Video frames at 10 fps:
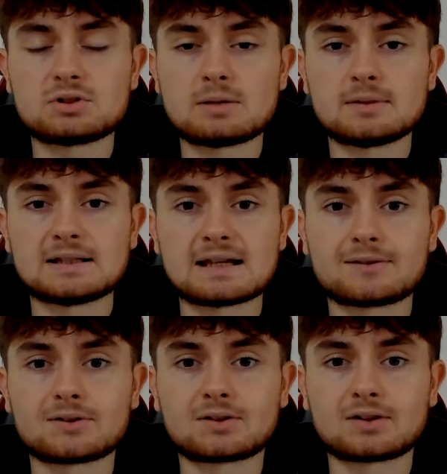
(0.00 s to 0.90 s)
Chamberlain had
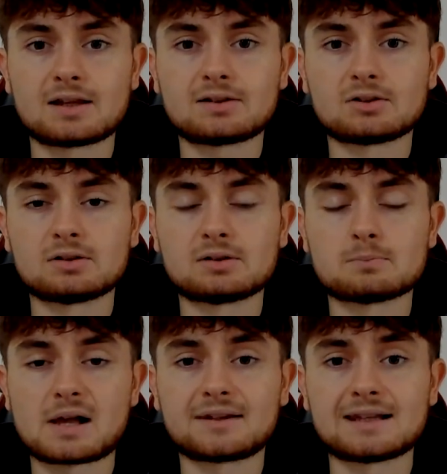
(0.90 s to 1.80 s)
success, and
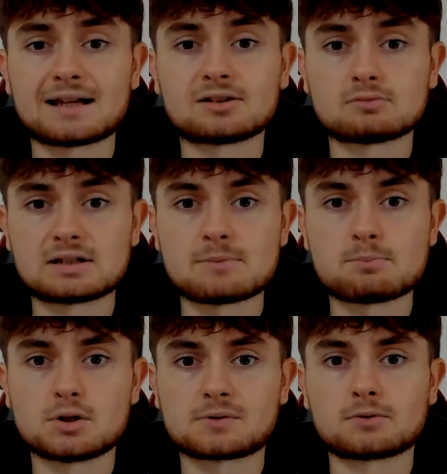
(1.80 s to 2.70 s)
Massey had to really
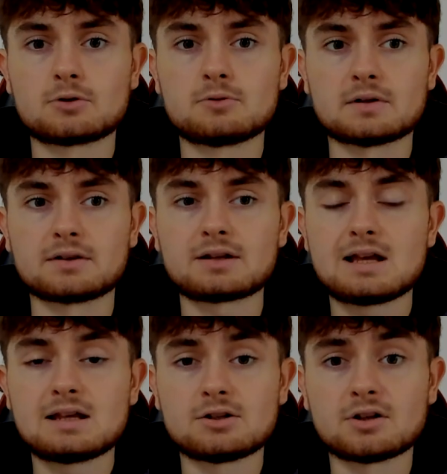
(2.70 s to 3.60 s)
push through. And
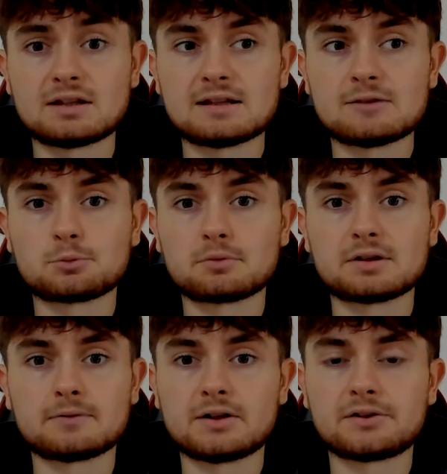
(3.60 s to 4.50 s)
it was one of
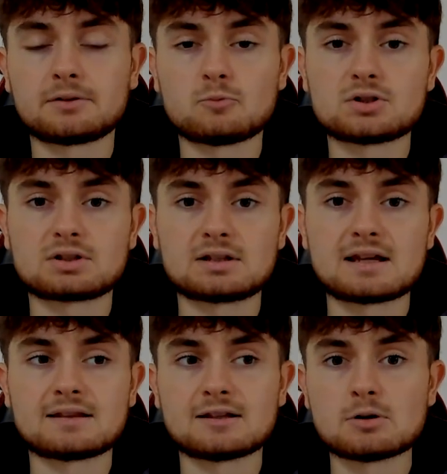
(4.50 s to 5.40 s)
the fights in which at the
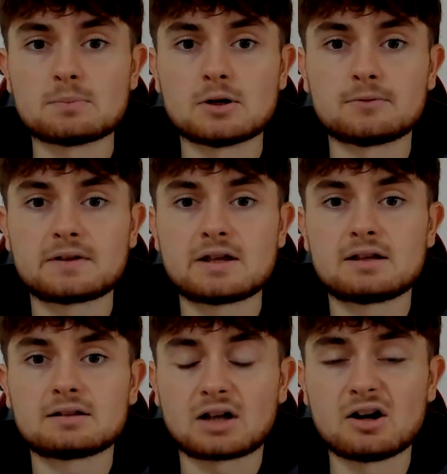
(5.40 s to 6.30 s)
end they were both
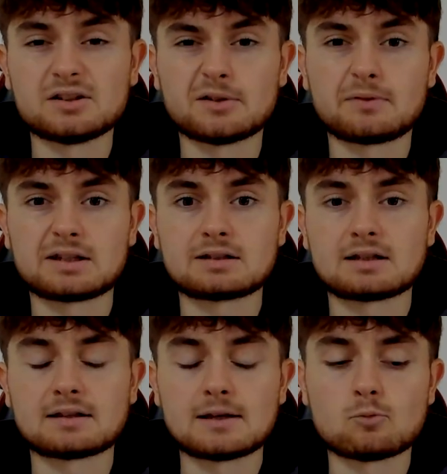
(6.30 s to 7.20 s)
kind of thinking
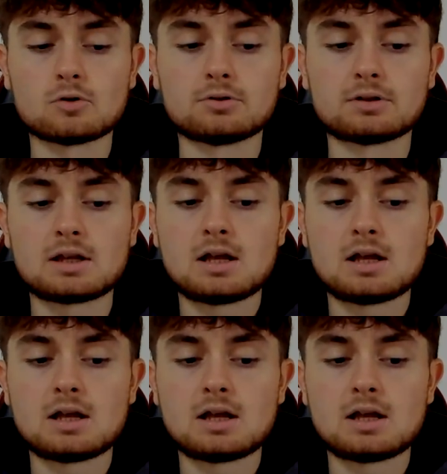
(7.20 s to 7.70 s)
that they won.